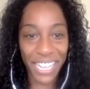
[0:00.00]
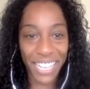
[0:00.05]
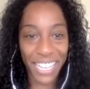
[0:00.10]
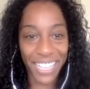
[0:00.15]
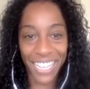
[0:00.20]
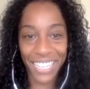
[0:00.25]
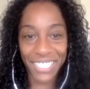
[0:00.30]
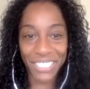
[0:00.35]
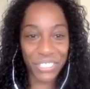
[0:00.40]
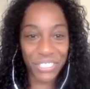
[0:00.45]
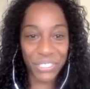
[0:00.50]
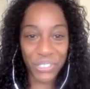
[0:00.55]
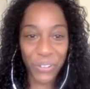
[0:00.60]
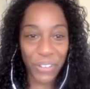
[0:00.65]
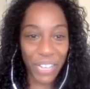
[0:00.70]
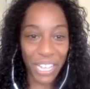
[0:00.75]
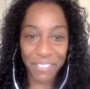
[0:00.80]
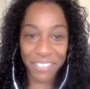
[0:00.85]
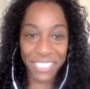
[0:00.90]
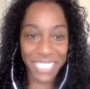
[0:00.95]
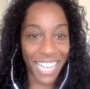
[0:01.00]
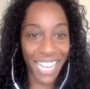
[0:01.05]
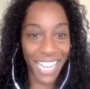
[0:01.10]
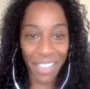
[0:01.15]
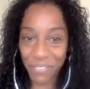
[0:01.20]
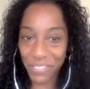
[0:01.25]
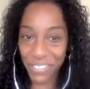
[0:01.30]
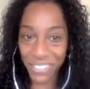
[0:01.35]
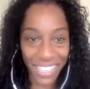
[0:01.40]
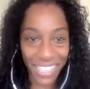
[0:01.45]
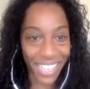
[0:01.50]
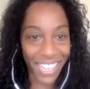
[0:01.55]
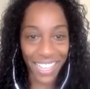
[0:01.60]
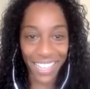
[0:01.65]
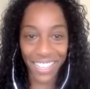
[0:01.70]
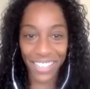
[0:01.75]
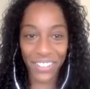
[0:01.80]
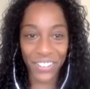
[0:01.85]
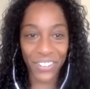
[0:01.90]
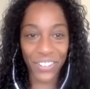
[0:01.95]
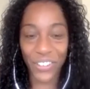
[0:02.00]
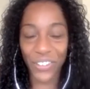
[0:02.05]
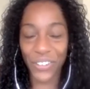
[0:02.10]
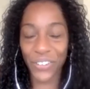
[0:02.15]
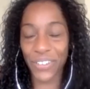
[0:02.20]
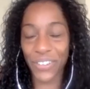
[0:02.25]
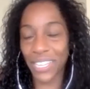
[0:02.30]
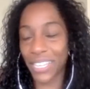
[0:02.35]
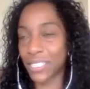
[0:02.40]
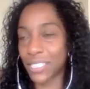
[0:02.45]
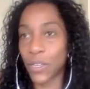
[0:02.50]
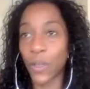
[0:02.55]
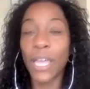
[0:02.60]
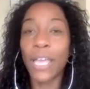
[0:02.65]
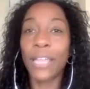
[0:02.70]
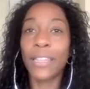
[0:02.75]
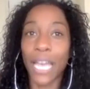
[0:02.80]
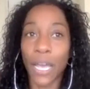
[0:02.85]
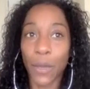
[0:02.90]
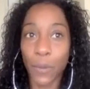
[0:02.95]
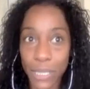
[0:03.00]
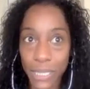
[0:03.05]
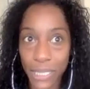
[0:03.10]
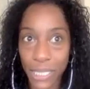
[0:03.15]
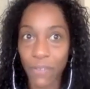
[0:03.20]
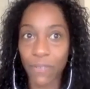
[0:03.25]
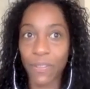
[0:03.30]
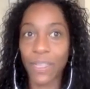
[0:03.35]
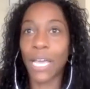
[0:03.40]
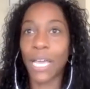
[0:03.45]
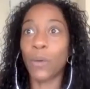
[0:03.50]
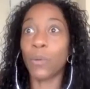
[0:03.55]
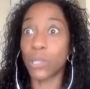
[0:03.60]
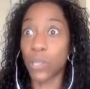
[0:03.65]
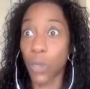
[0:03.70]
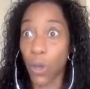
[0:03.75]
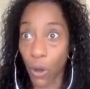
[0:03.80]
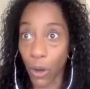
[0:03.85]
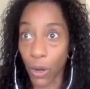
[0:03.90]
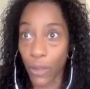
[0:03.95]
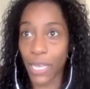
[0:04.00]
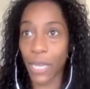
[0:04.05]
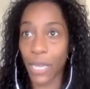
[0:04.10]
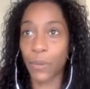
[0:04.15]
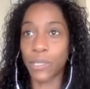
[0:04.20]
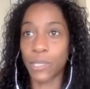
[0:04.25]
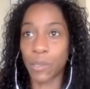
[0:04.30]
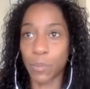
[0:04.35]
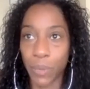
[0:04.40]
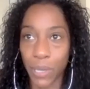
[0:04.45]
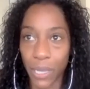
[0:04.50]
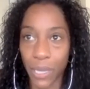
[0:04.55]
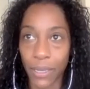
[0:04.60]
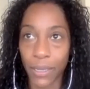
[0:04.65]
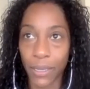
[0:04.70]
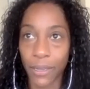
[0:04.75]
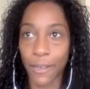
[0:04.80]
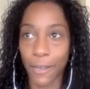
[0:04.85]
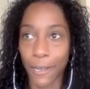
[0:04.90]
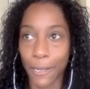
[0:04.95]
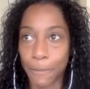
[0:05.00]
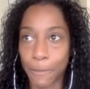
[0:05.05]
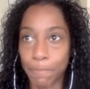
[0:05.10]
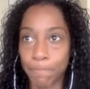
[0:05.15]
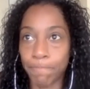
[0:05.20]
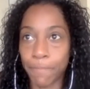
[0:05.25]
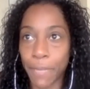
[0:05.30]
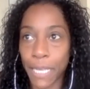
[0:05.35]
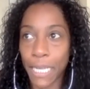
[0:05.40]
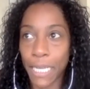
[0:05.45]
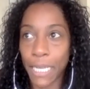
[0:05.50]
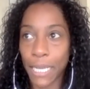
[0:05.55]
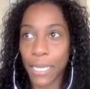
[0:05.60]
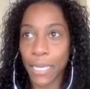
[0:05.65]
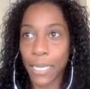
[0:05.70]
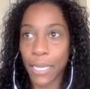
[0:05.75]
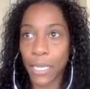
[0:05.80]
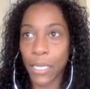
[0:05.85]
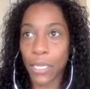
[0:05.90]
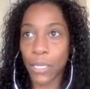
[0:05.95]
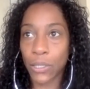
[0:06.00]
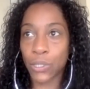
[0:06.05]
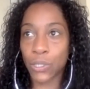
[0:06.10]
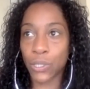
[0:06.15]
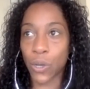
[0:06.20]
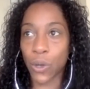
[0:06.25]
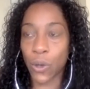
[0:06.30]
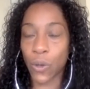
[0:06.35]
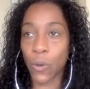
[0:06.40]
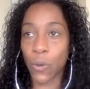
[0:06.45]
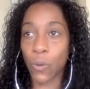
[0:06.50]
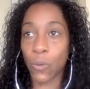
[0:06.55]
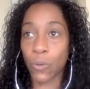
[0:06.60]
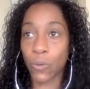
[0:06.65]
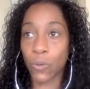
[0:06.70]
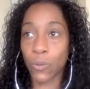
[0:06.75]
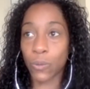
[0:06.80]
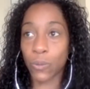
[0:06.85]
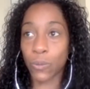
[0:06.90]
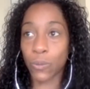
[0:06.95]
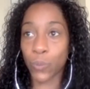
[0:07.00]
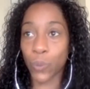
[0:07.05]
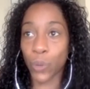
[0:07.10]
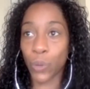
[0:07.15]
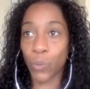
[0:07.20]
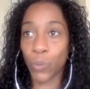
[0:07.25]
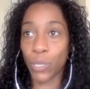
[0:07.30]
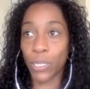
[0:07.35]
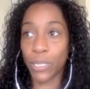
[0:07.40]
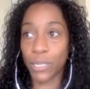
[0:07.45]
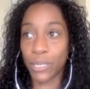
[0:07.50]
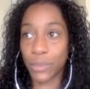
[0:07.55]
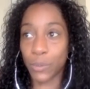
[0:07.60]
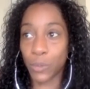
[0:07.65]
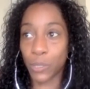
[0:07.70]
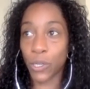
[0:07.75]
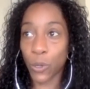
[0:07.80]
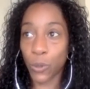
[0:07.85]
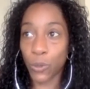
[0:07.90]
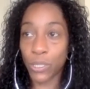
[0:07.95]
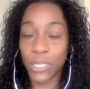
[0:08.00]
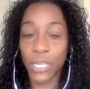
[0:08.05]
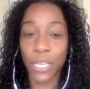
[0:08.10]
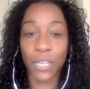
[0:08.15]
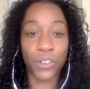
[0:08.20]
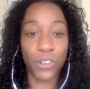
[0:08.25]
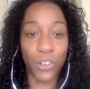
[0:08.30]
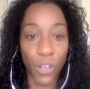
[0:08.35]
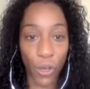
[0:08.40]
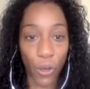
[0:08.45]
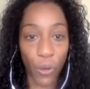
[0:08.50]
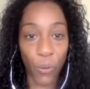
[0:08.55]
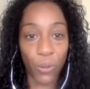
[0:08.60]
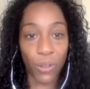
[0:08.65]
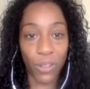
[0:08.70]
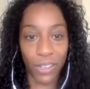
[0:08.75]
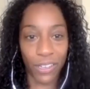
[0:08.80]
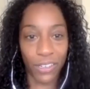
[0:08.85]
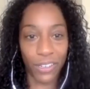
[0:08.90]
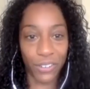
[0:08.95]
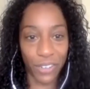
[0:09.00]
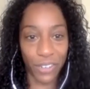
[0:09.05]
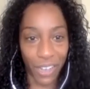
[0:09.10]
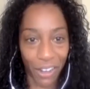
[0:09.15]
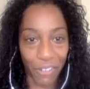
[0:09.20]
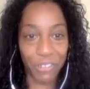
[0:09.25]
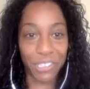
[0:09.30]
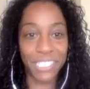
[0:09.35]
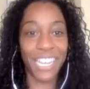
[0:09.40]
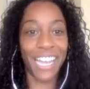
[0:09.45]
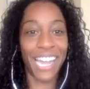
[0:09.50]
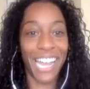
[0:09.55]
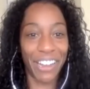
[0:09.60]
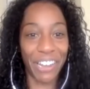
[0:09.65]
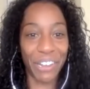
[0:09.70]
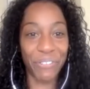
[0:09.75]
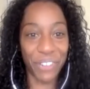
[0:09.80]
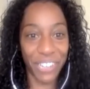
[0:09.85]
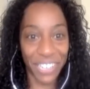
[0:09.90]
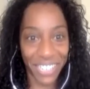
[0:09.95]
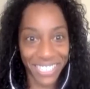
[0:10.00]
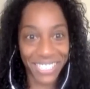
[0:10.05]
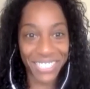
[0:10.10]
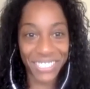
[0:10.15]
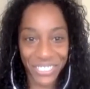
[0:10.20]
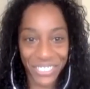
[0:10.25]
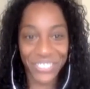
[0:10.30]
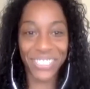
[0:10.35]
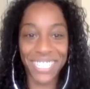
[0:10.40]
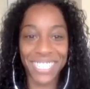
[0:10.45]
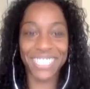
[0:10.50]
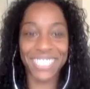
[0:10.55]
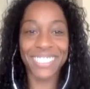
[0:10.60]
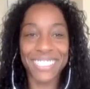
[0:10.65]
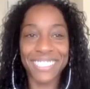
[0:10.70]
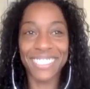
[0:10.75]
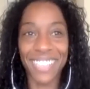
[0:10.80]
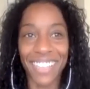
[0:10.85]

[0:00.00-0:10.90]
Like I just don't have time for that. And so that was definitely, that was hard. That was a pit. So when coach said no, like you're not retiring, we're gonna do this.